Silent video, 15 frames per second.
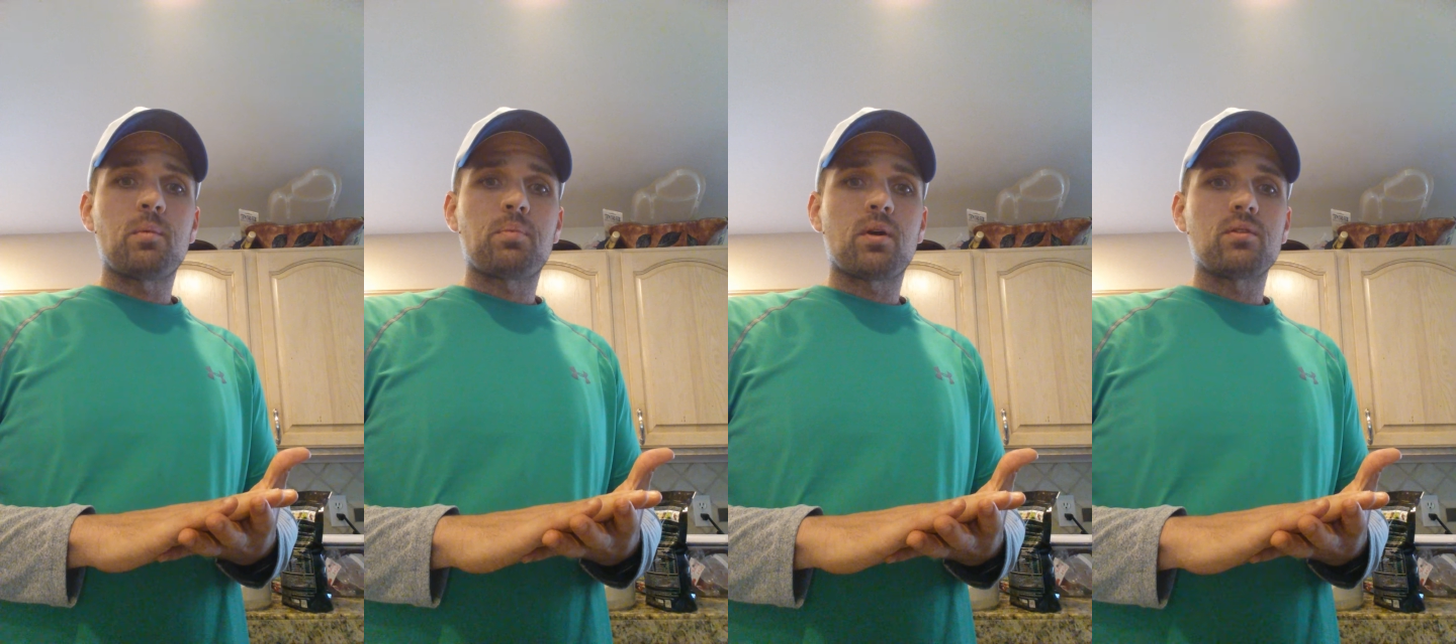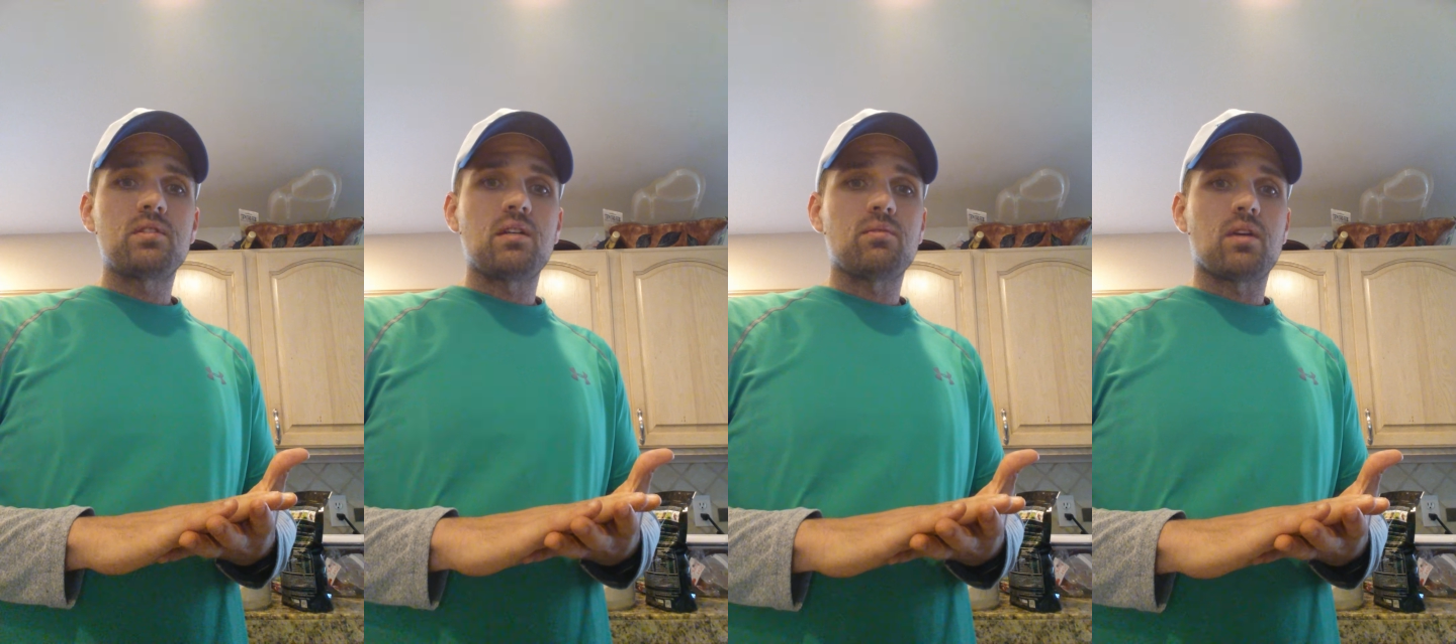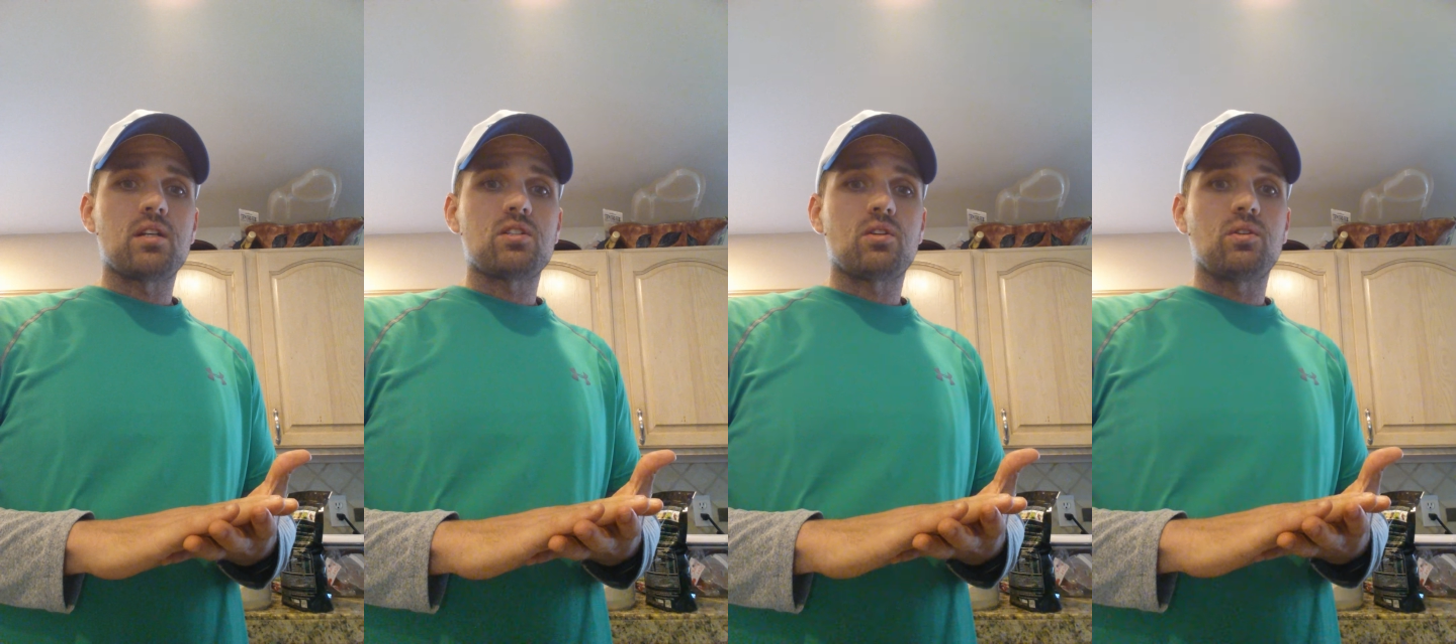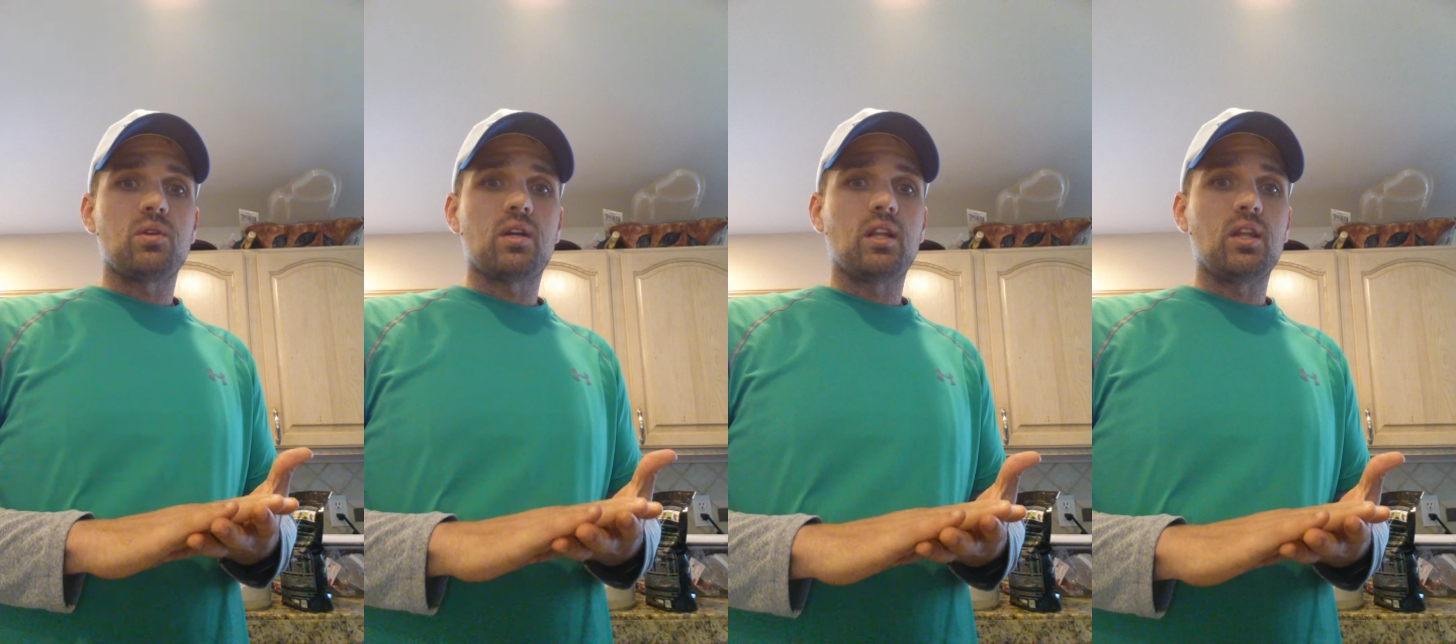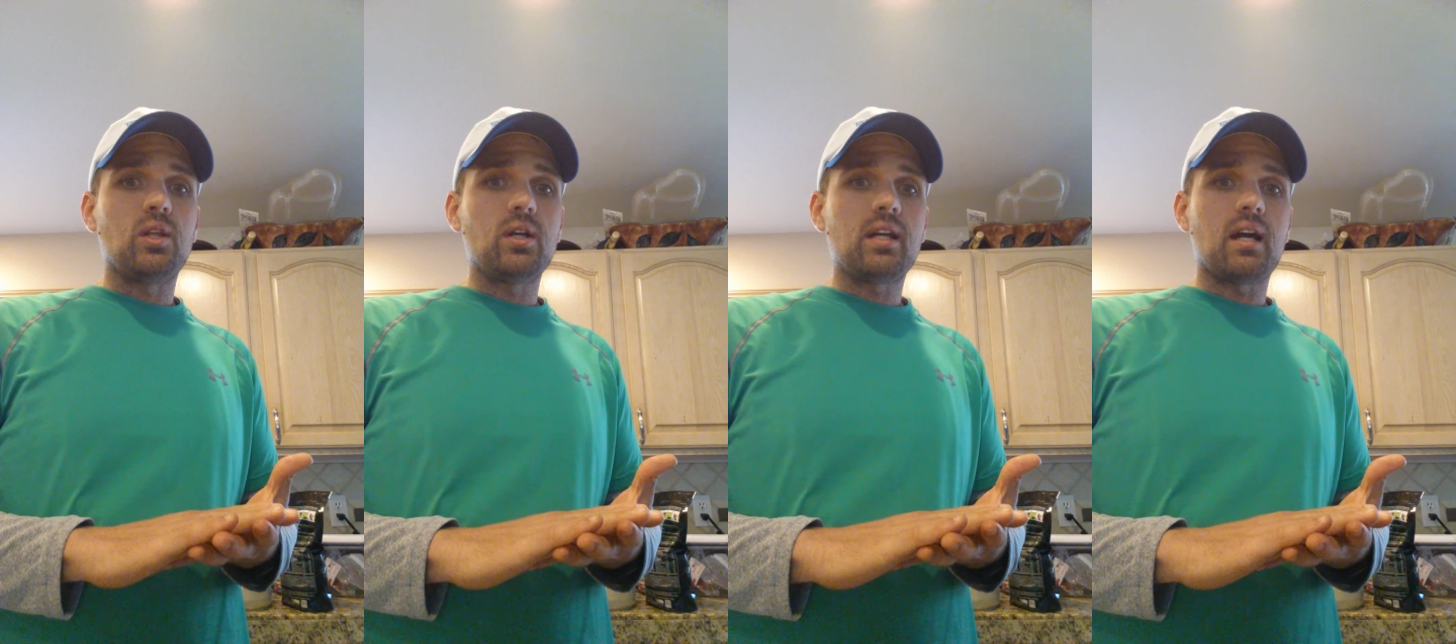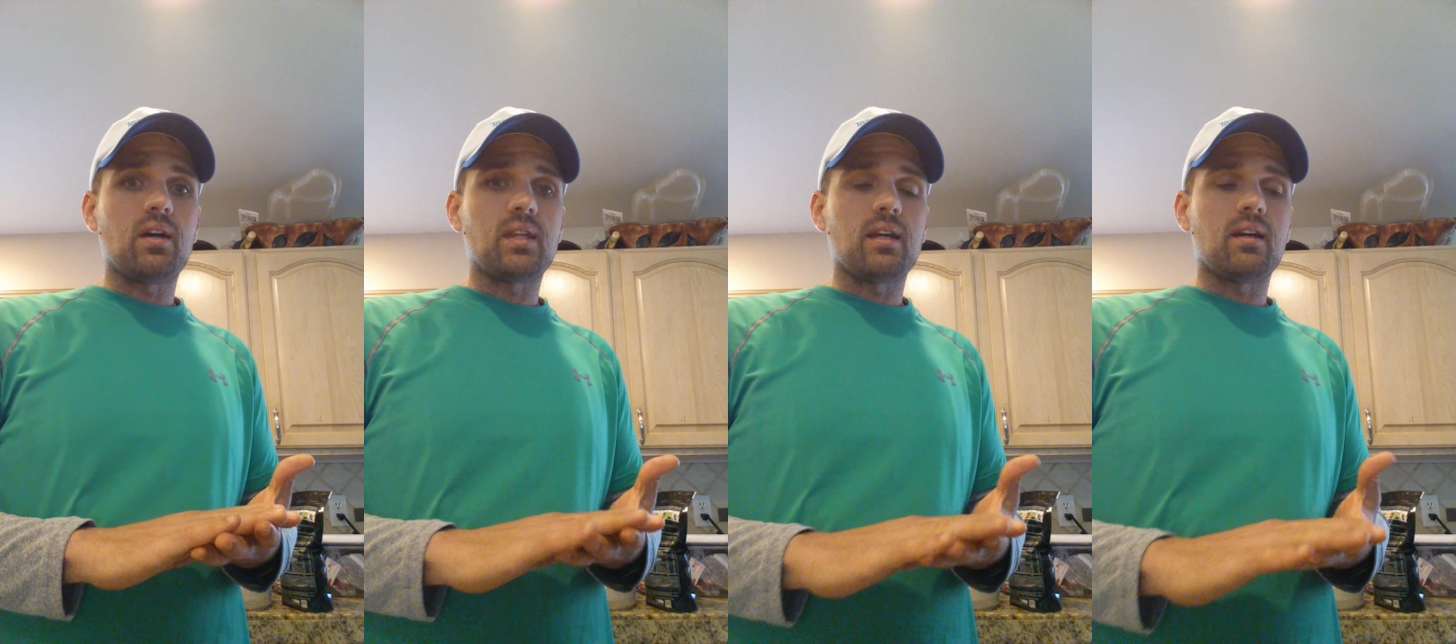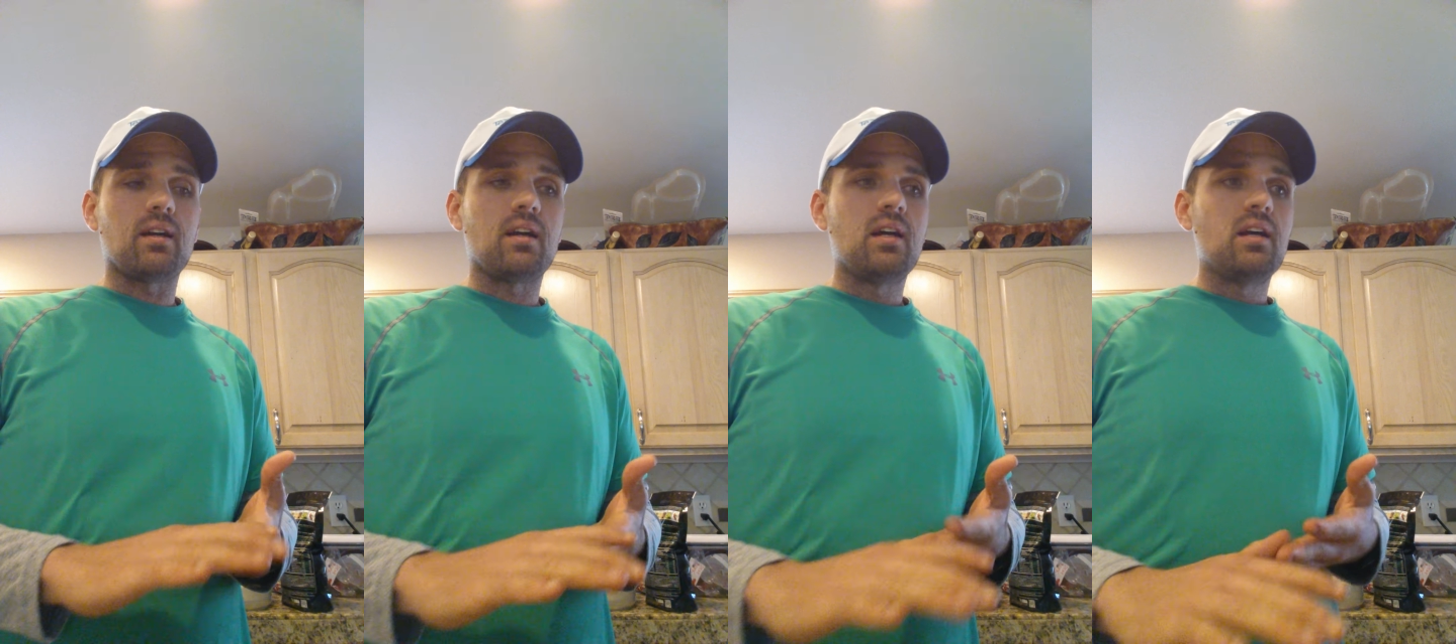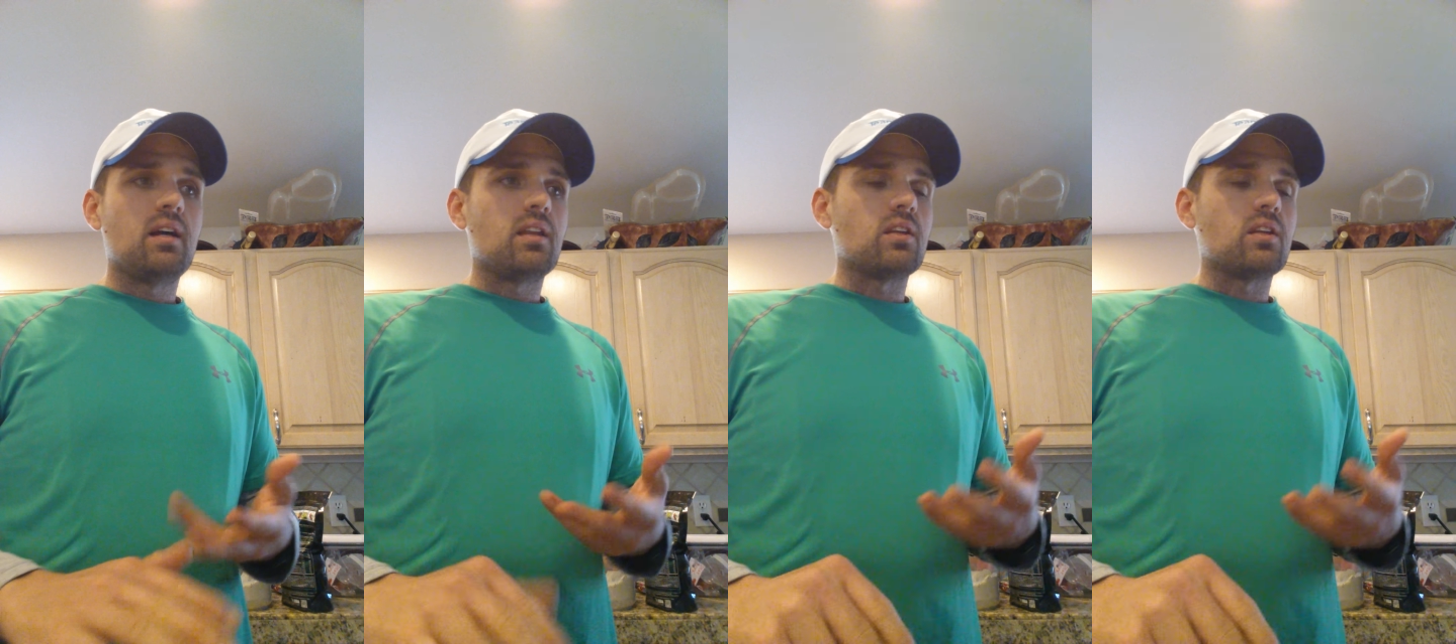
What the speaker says: protein ratio. You can look out there.